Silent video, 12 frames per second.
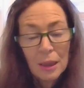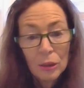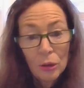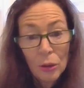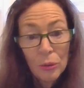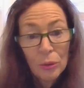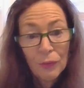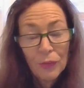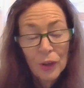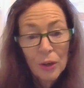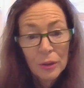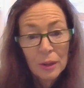in you, the
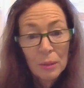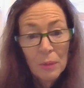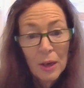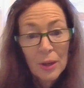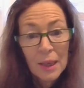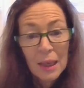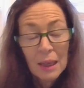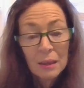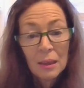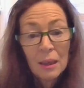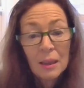forgotten America.